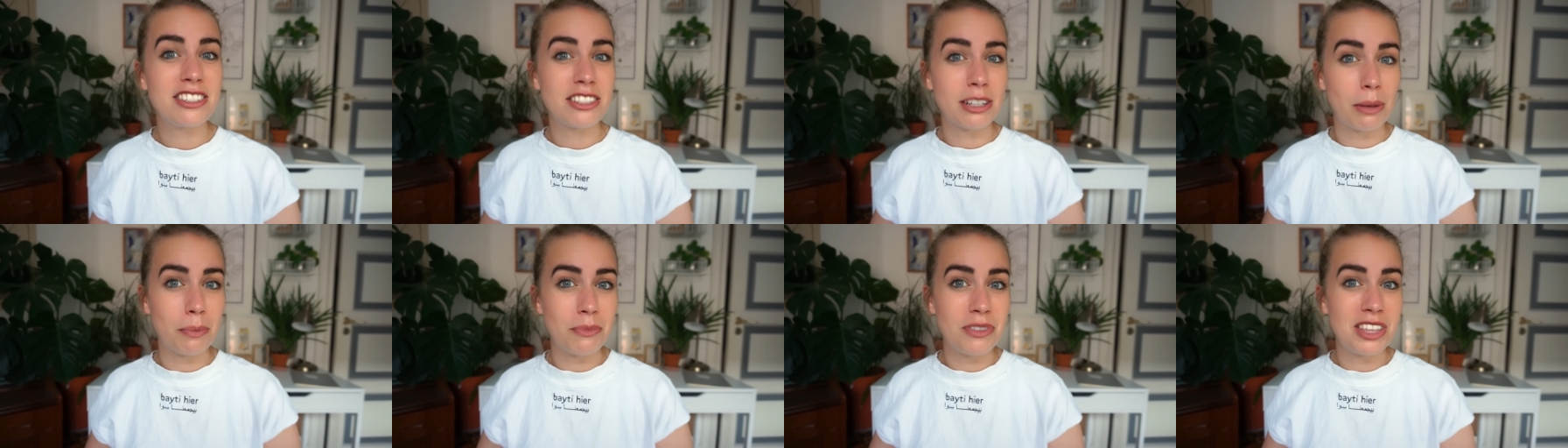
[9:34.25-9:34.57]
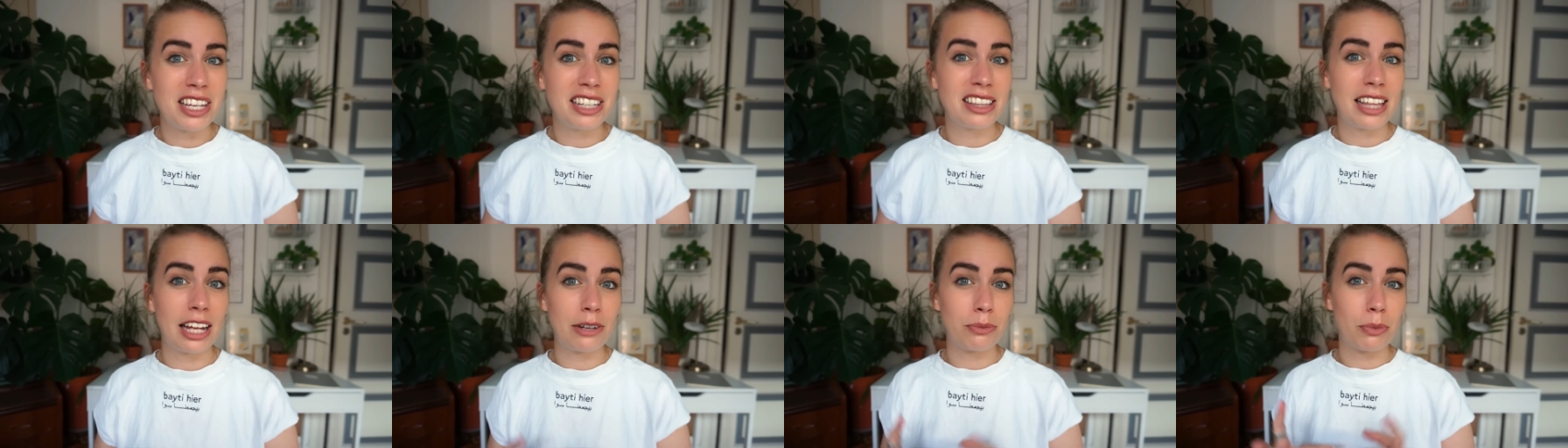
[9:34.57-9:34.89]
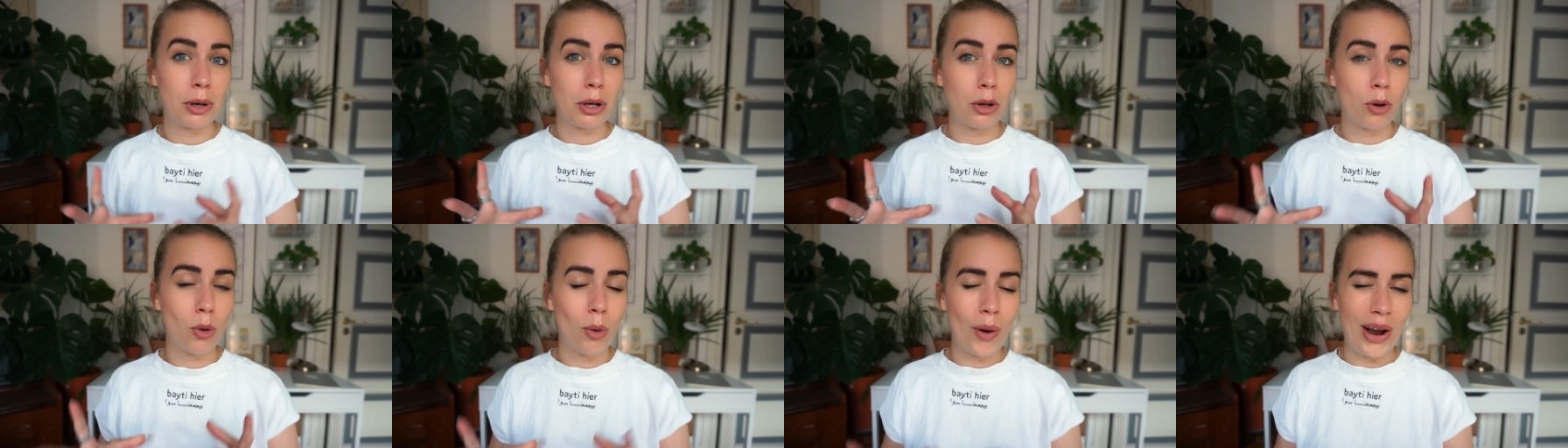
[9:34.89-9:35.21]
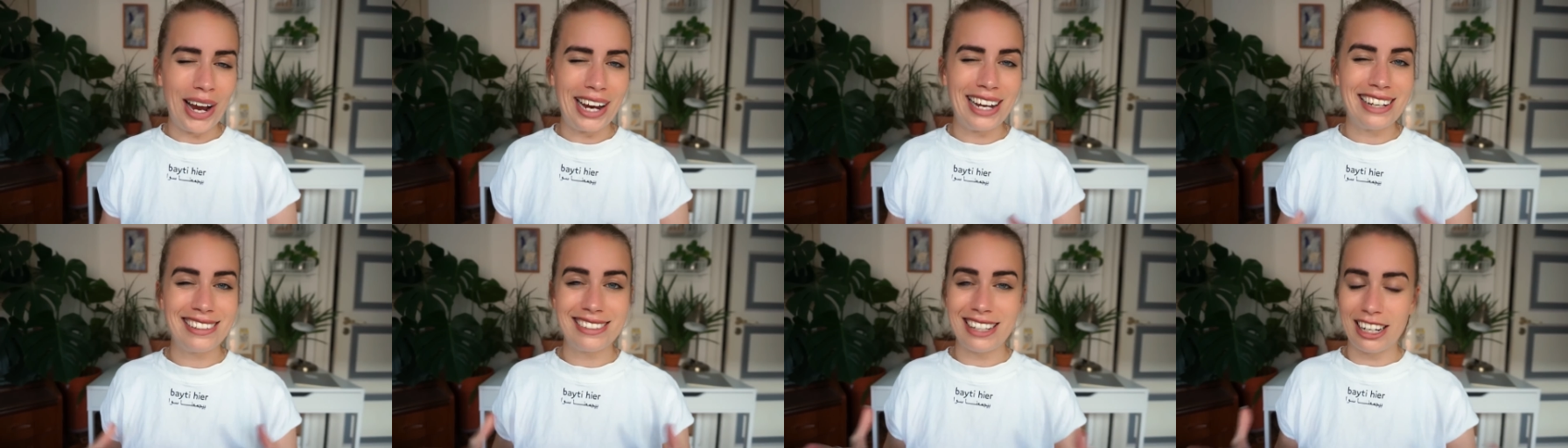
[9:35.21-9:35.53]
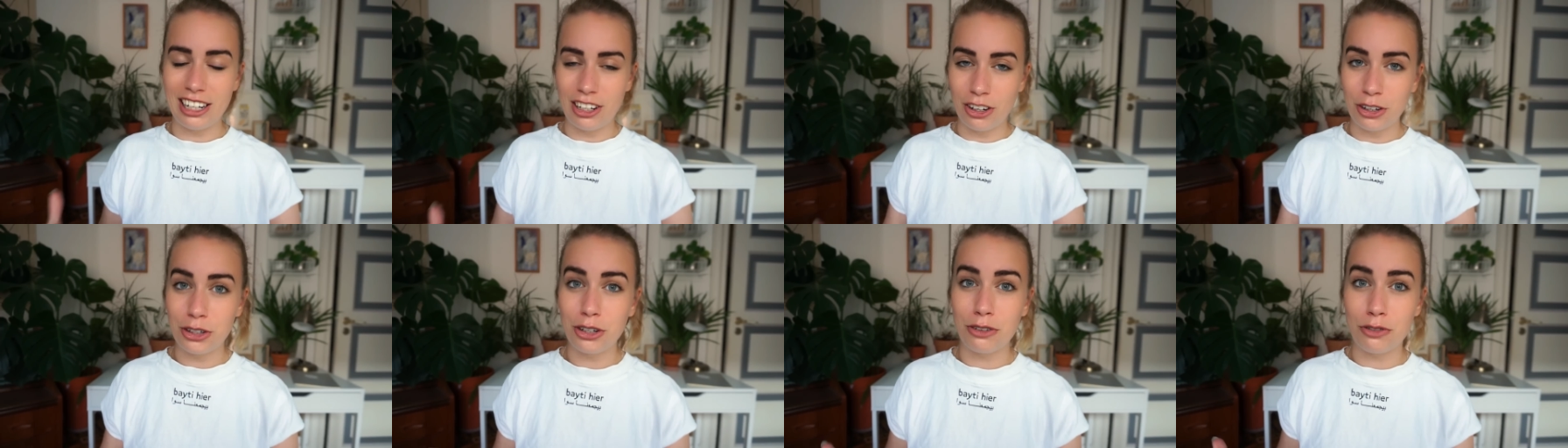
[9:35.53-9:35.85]
something that requires a
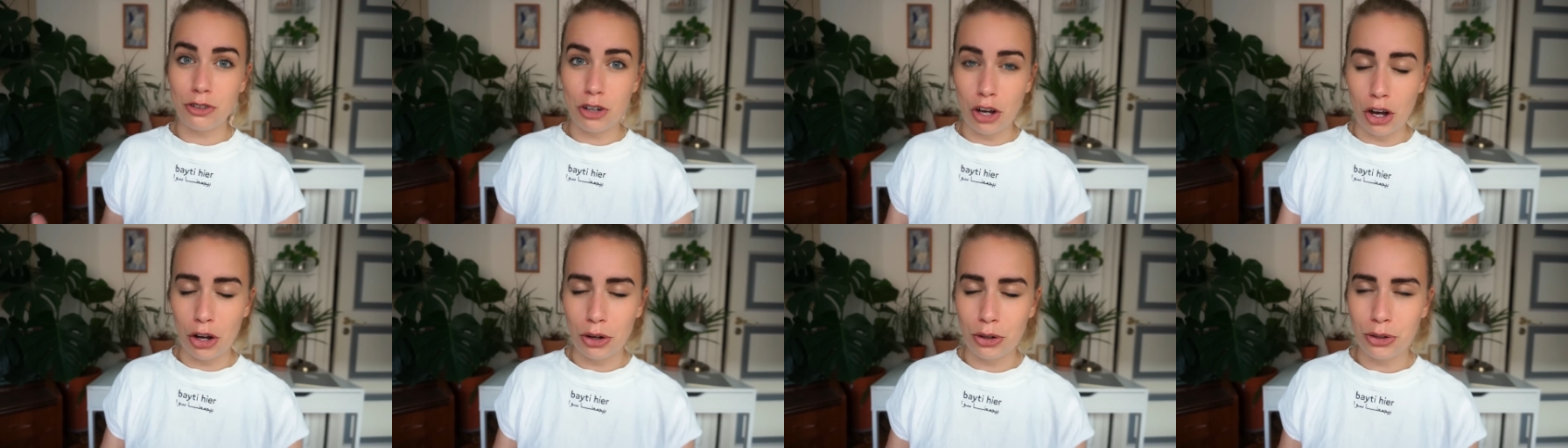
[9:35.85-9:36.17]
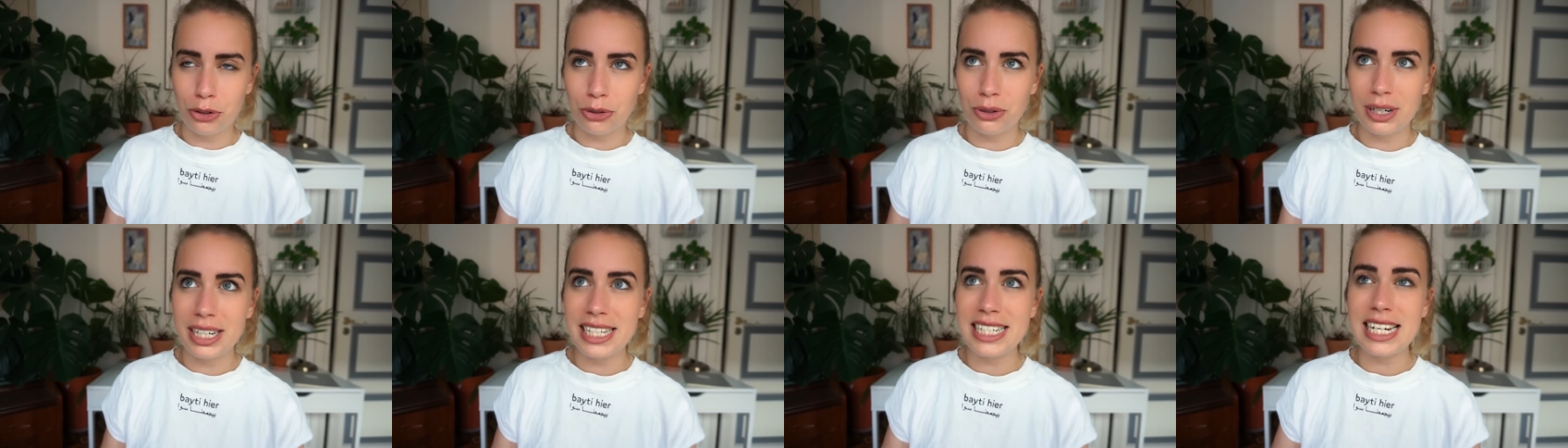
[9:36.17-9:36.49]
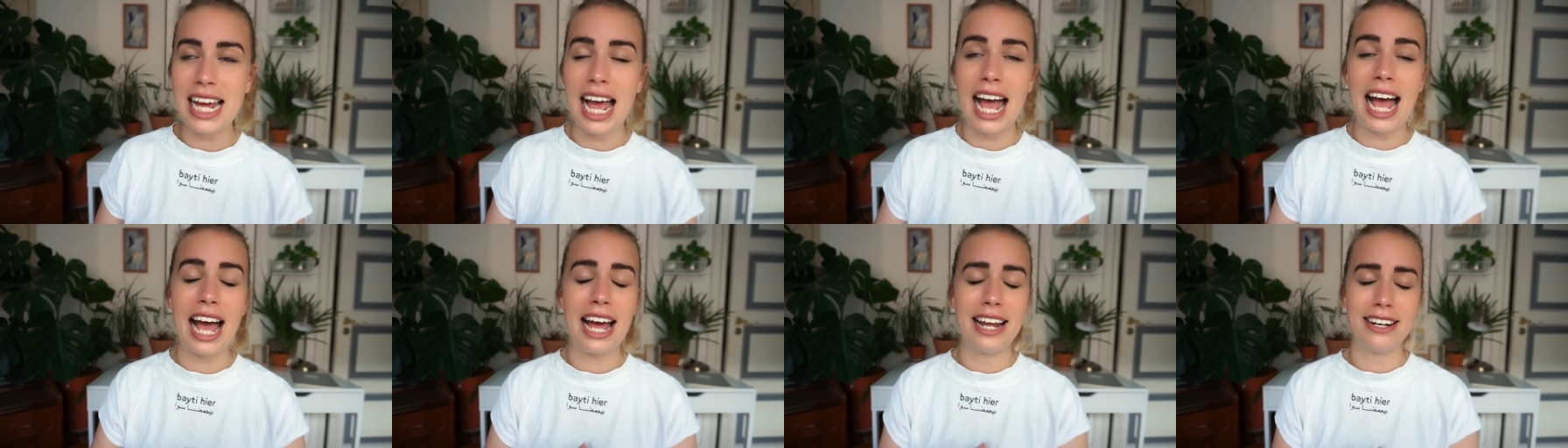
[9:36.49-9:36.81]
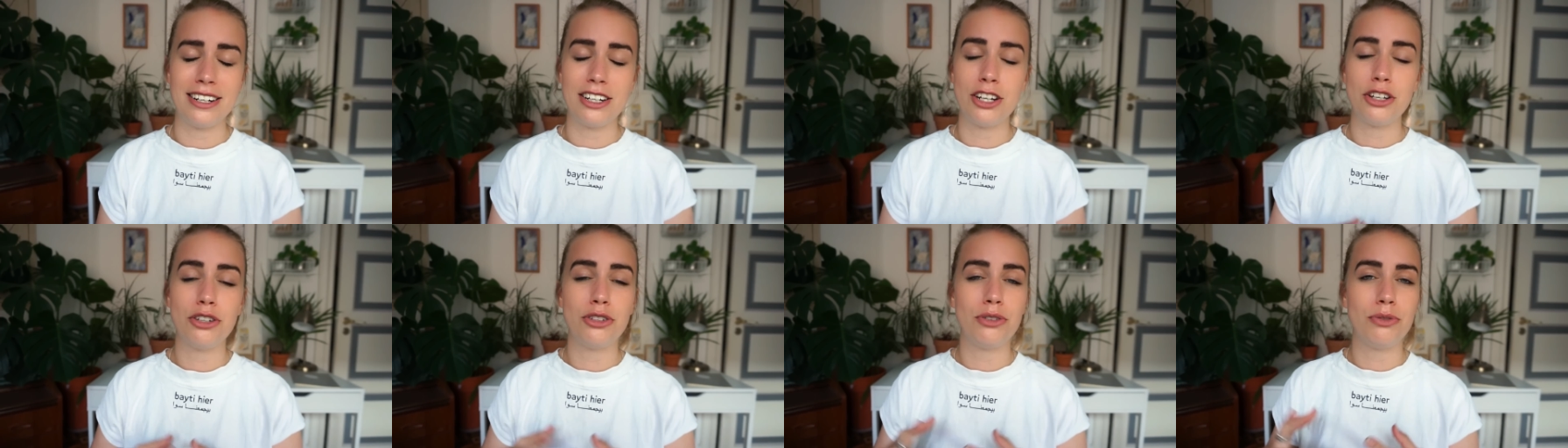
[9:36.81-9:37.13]
lot of concrete, and